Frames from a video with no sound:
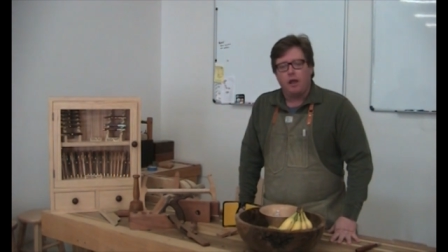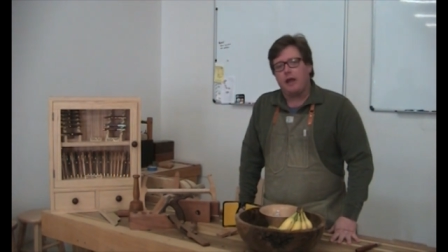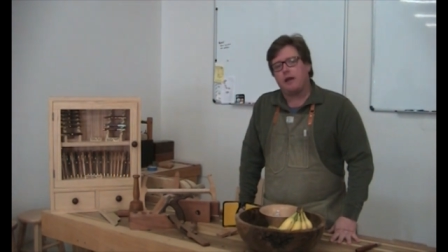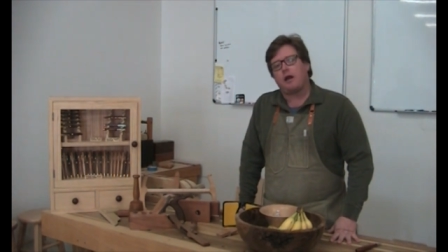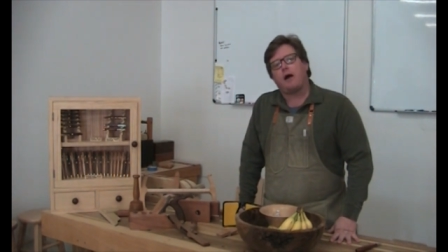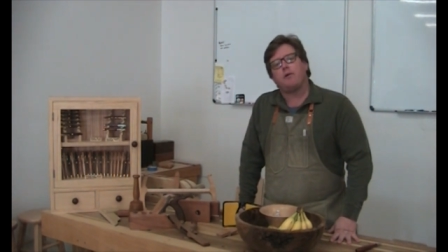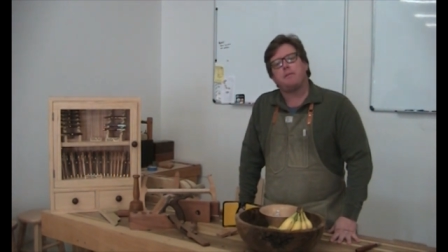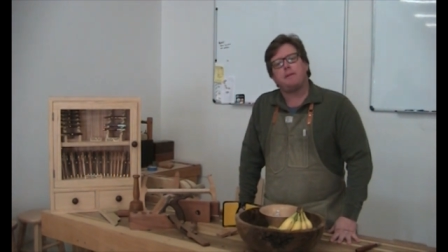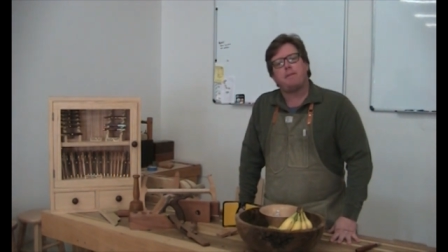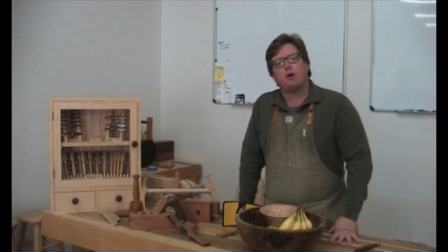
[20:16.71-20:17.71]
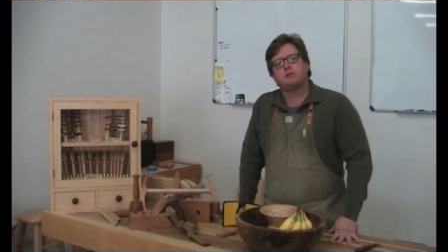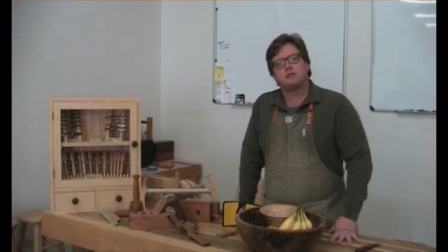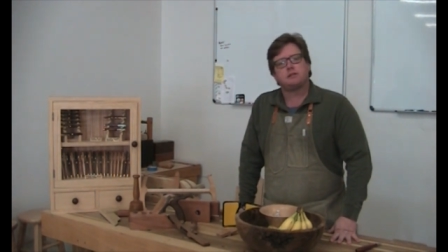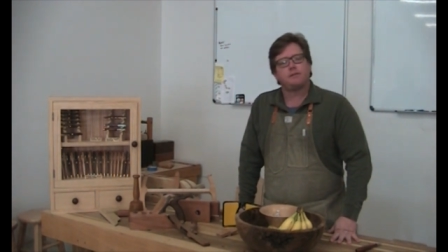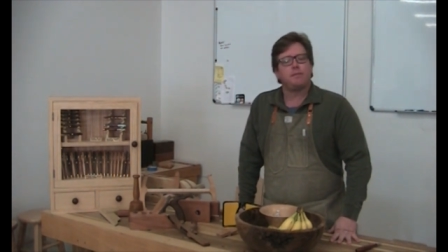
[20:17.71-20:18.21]
And I will be
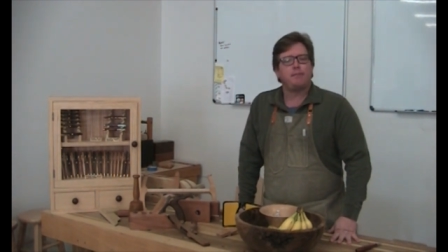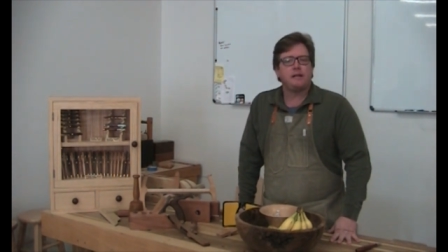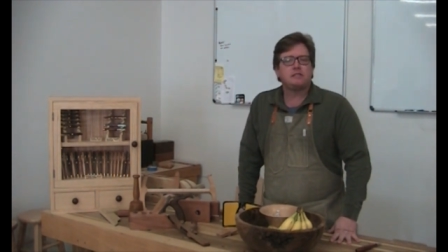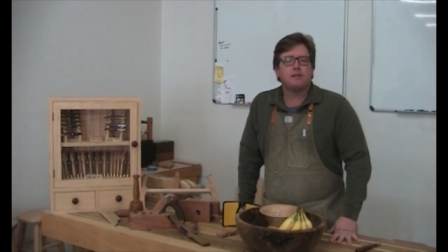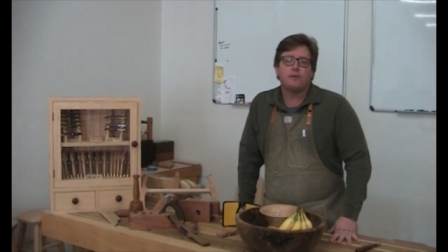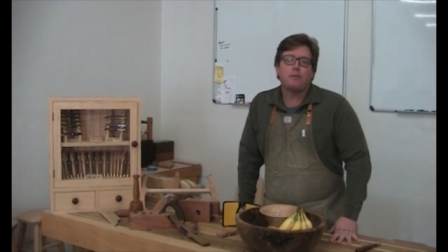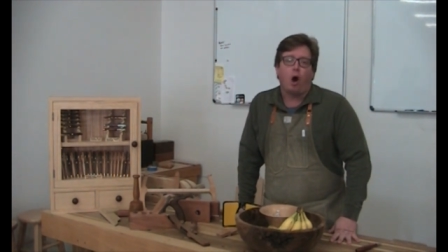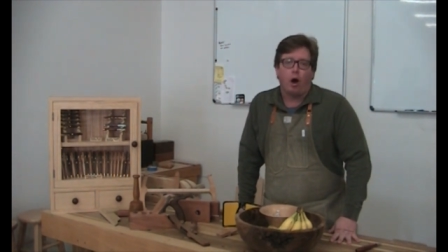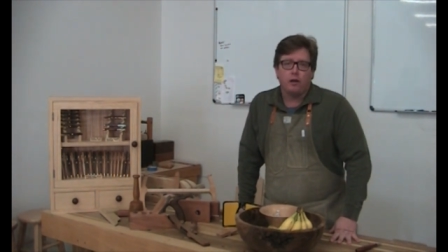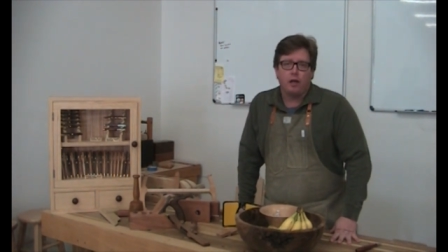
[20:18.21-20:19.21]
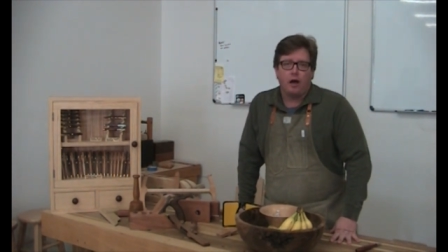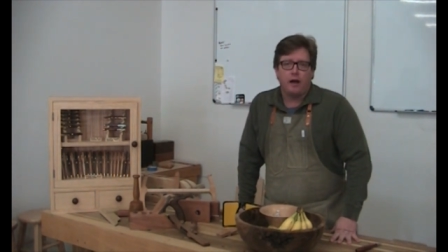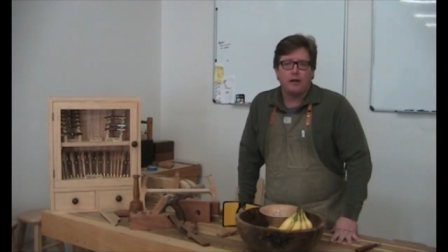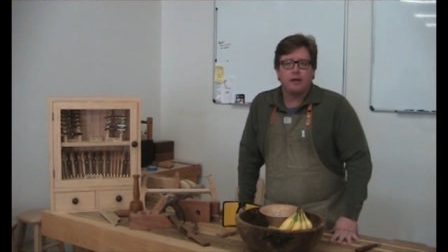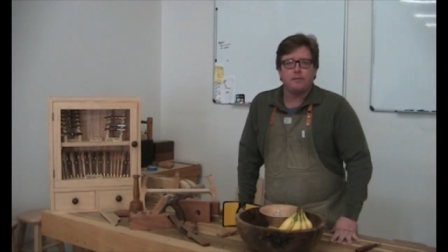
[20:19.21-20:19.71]
posting some of the best of them
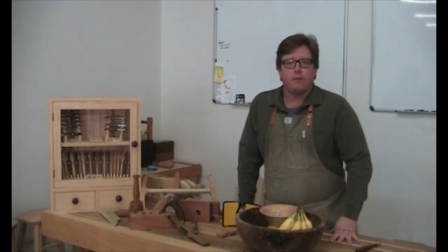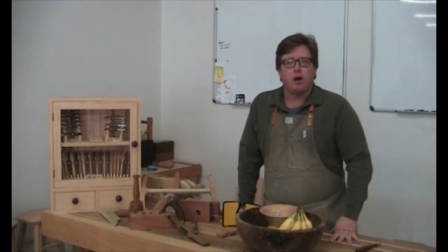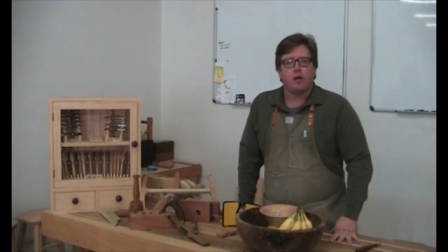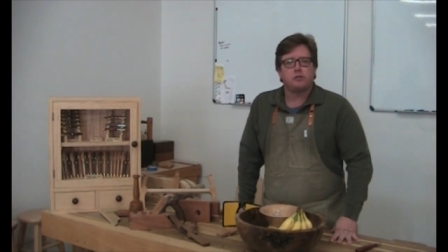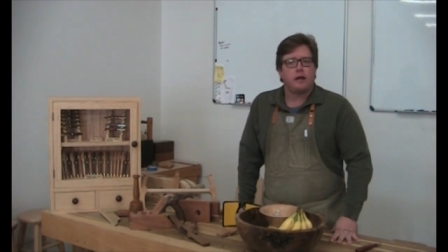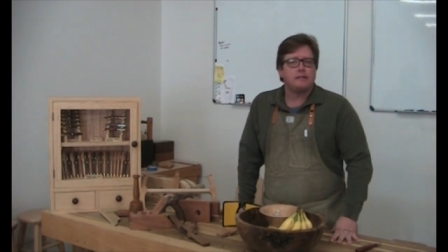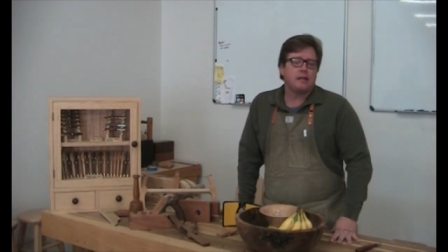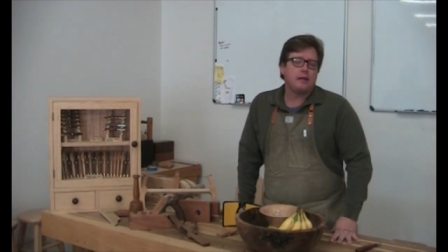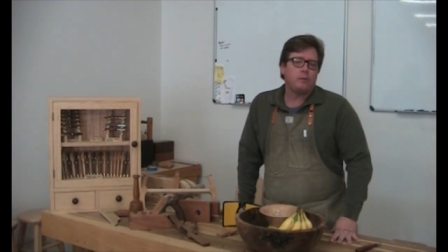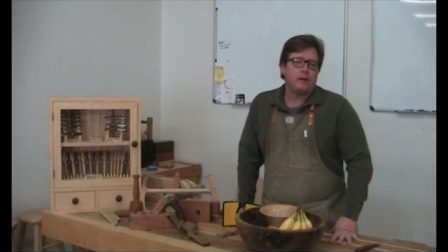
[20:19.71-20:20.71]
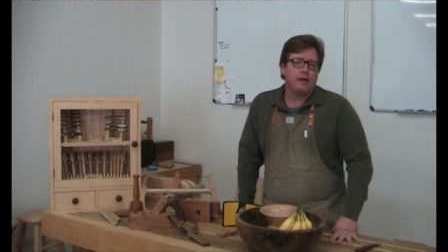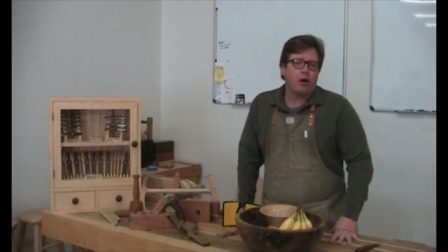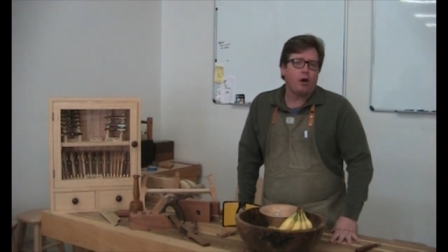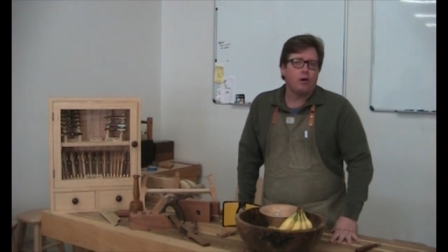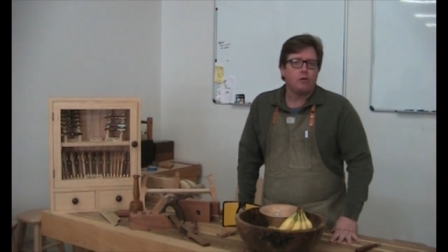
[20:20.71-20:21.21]
online in March as we get
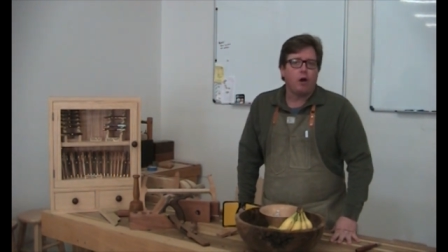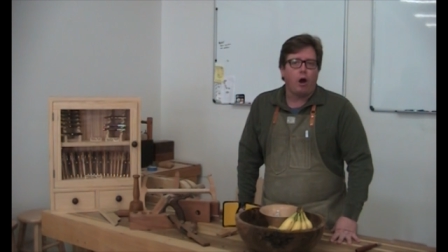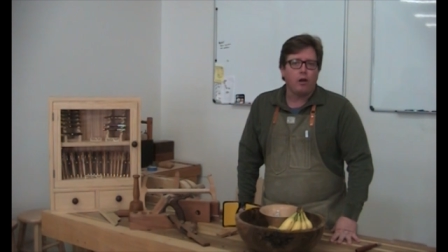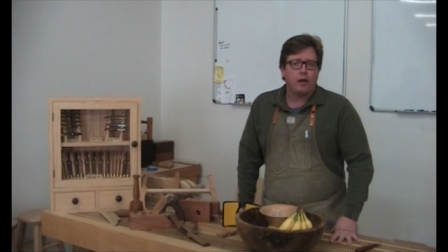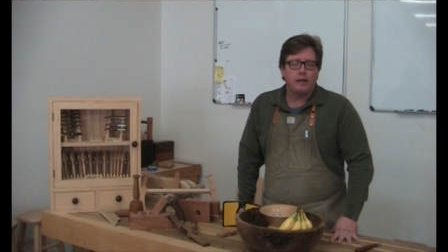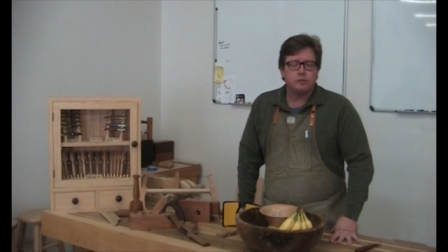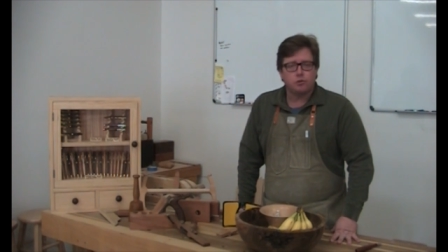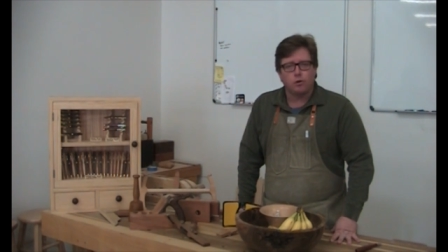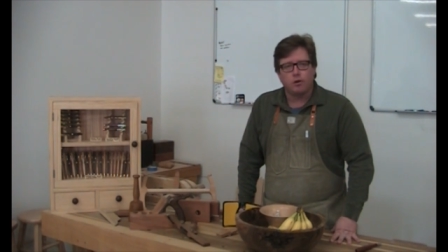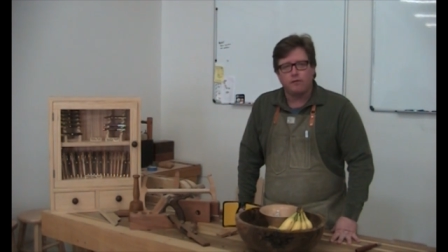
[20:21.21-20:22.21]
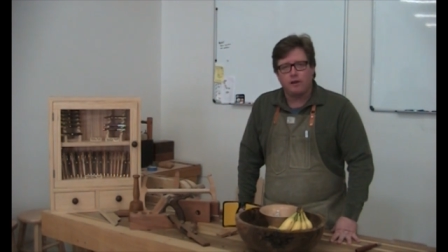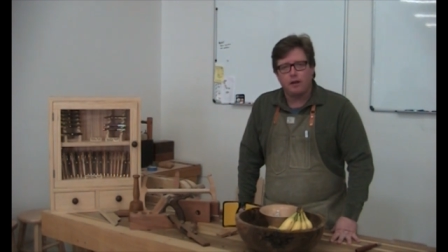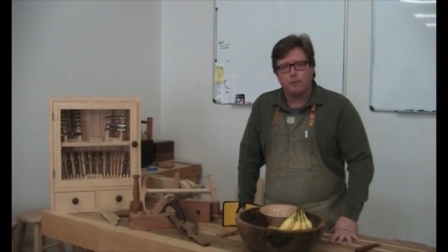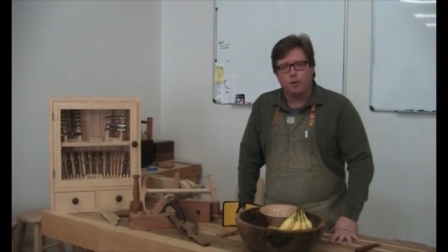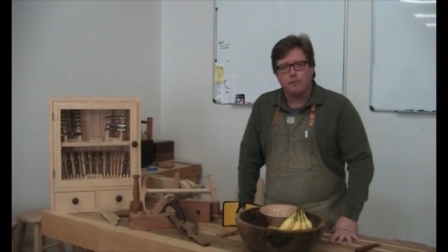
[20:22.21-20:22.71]
our online store
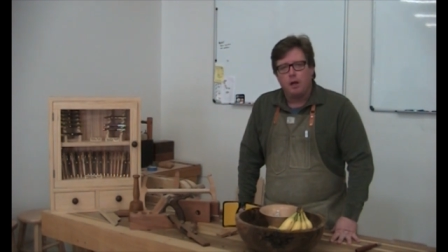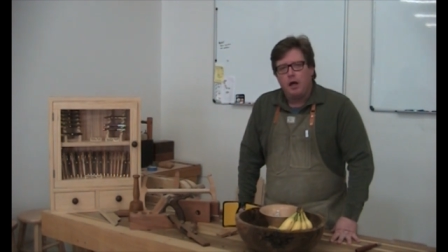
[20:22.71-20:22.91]
available.